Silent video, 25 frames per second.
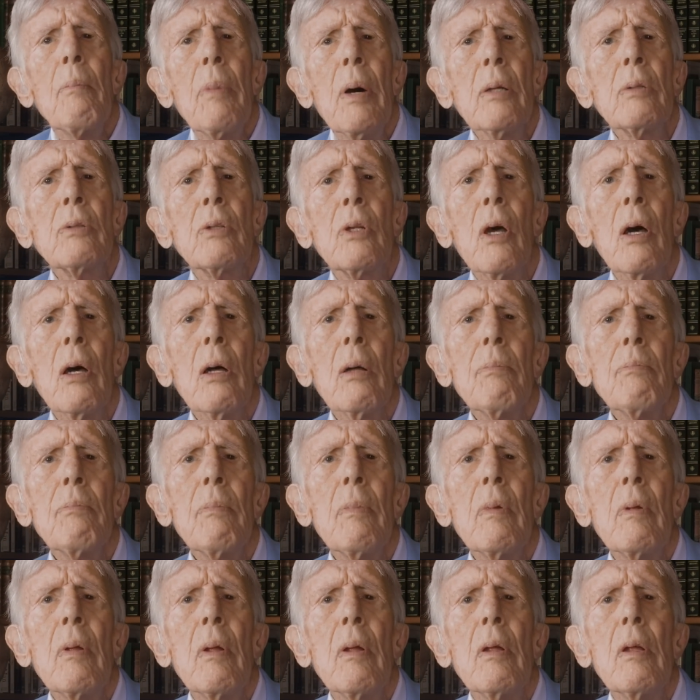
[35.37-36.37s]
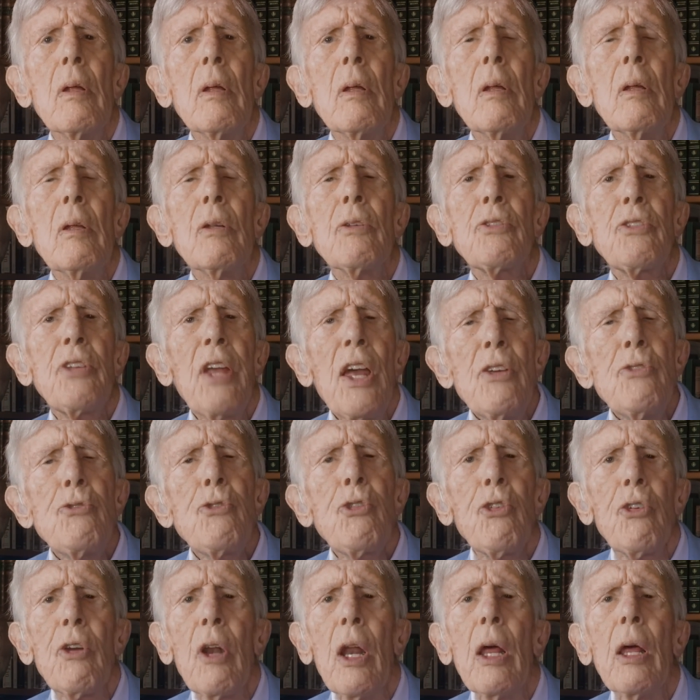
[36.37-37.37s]
But um,
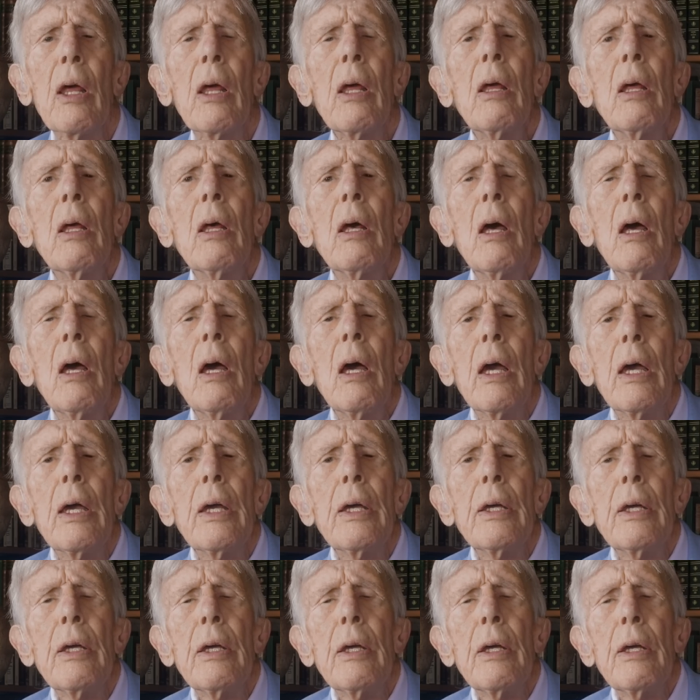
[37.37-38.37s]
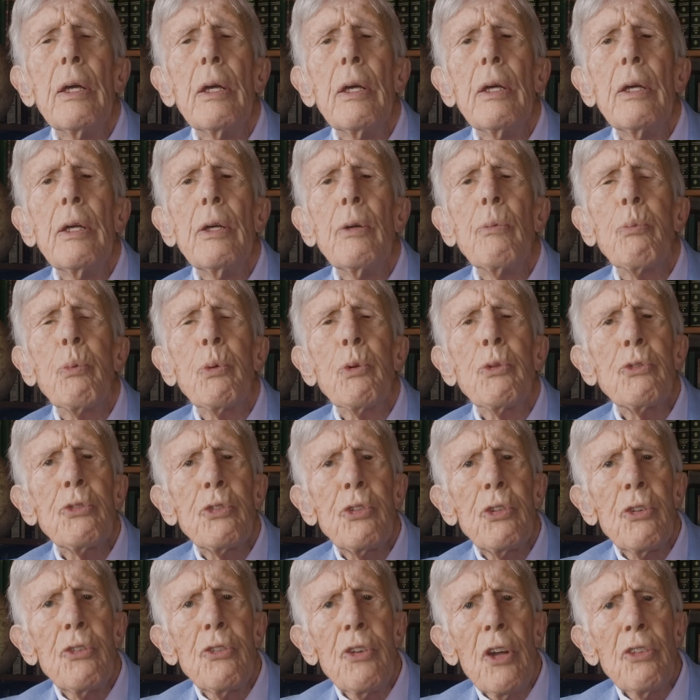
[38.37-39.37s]
essentially, it was
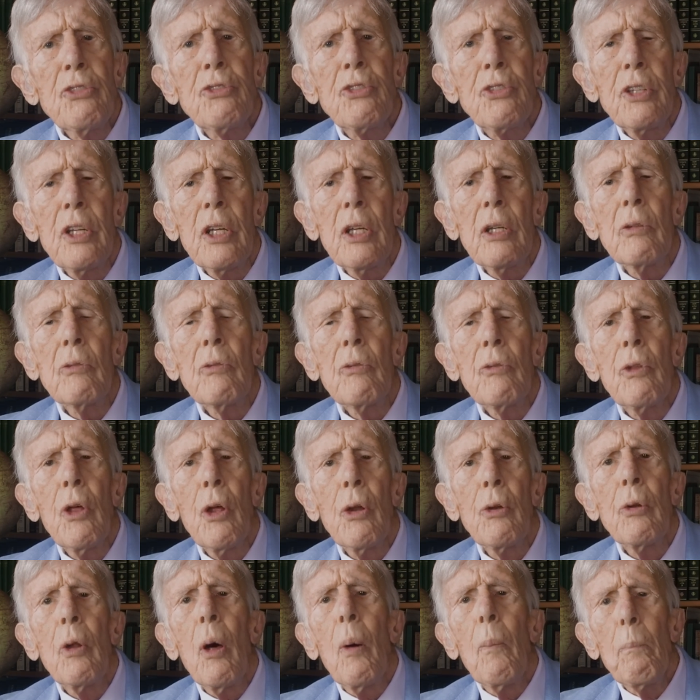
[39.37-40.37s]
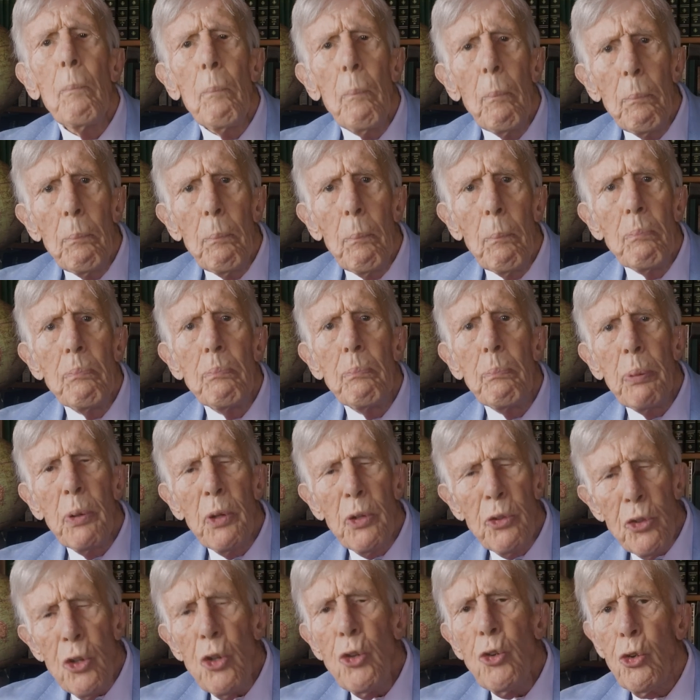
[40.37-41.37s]
suggesting that
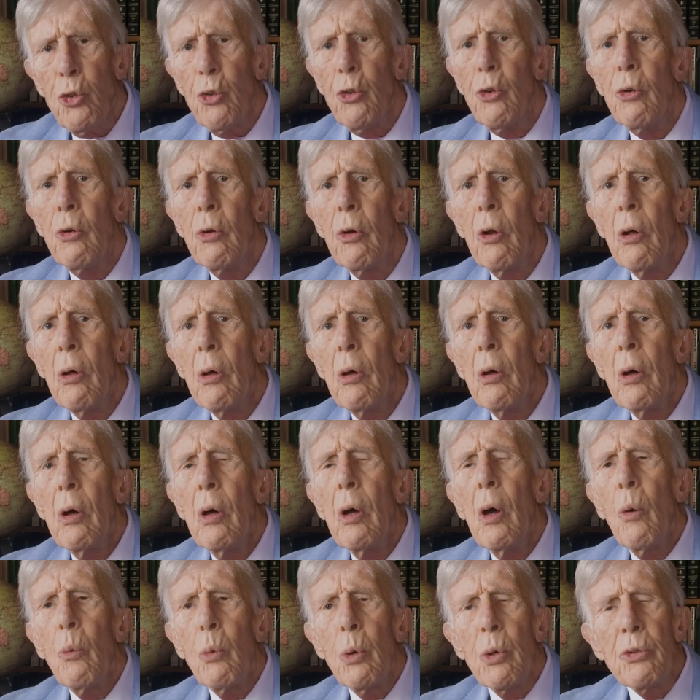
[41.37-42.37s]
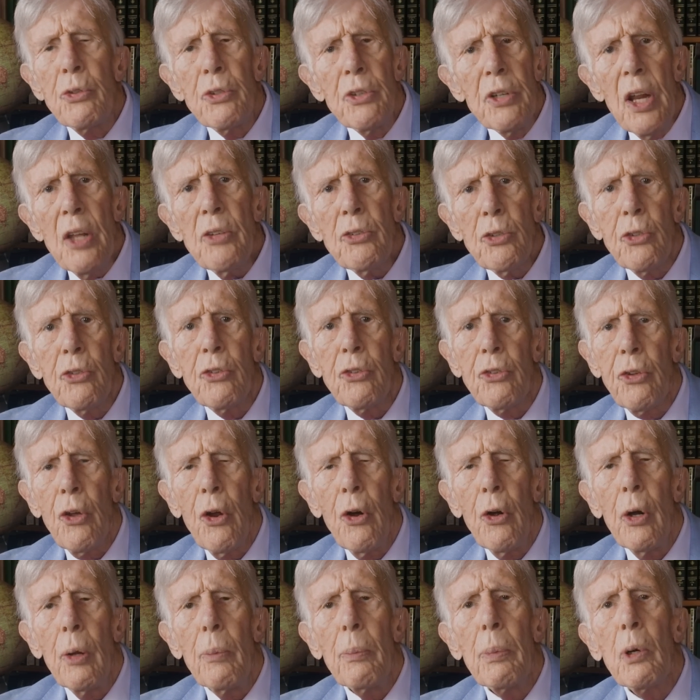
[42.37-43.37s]
position was
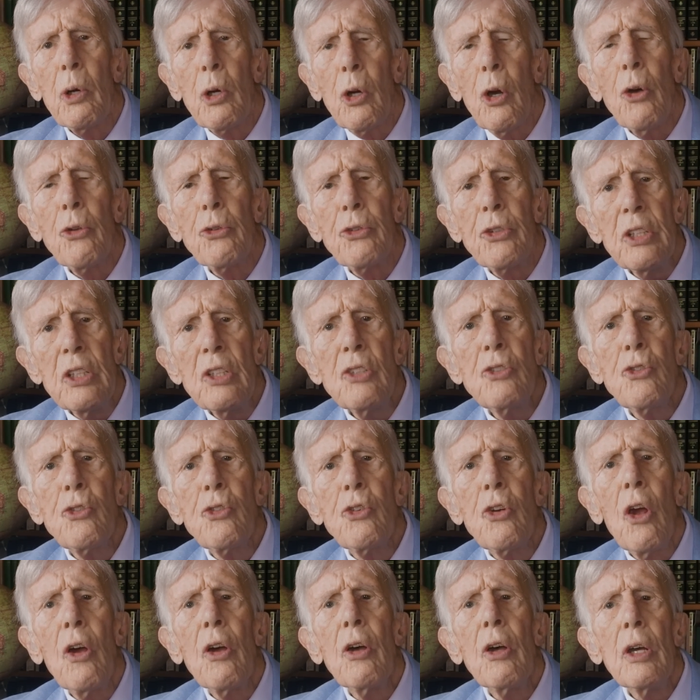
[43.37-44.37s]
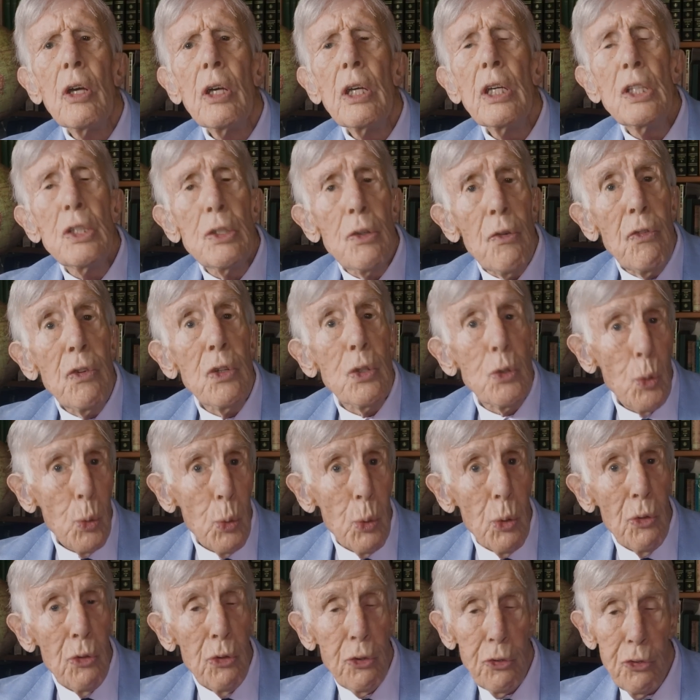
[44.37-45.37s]
necessary because each
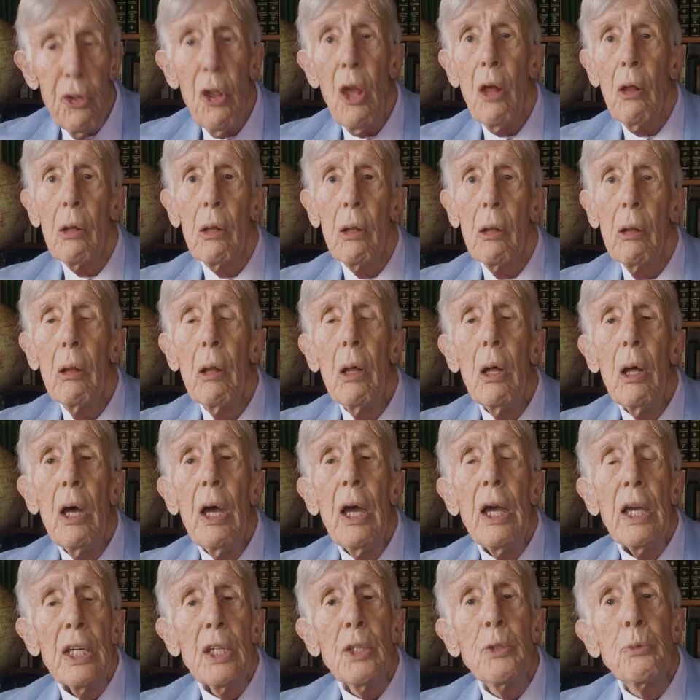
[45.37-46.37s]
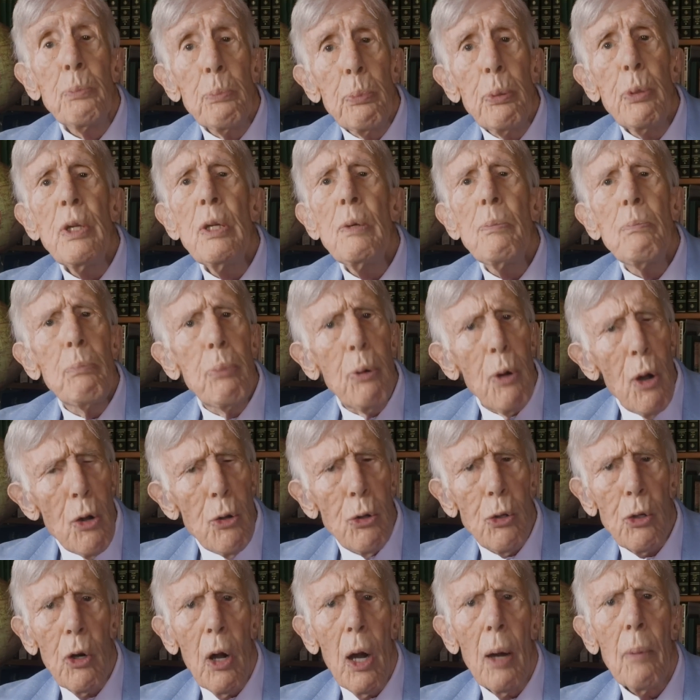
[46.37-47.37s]
individual cell is pre
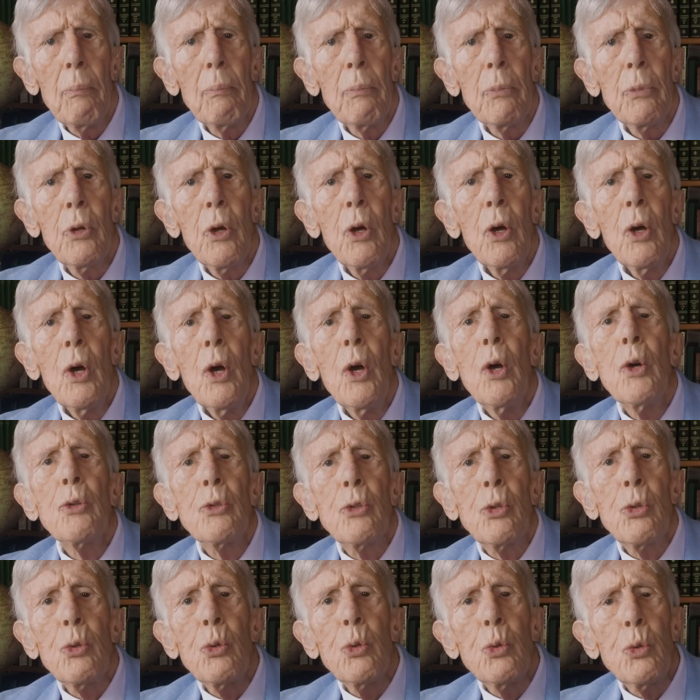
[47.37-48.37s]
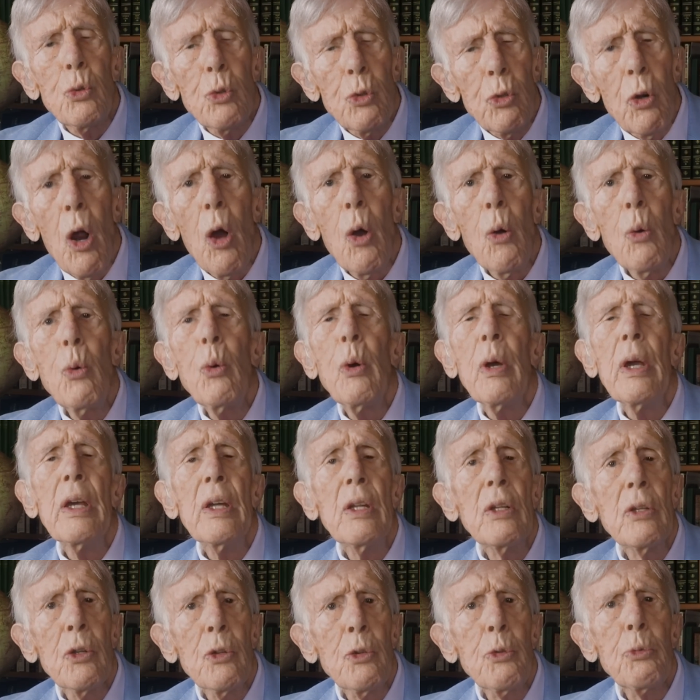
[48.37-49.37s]
programmed to grow
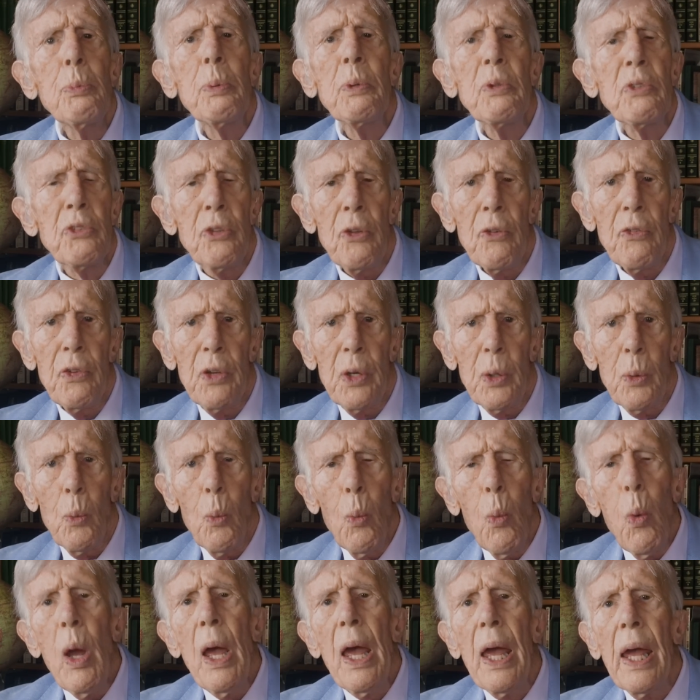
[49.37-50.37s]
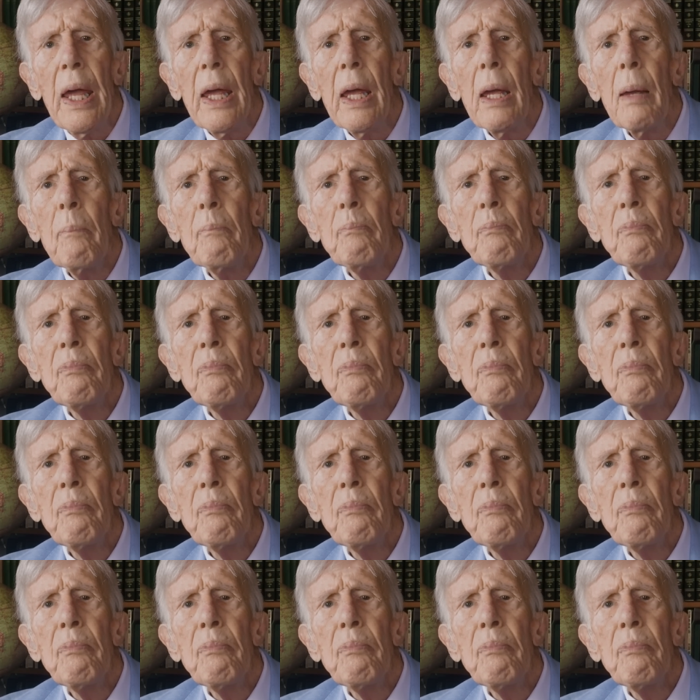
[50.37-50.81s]
in a specific way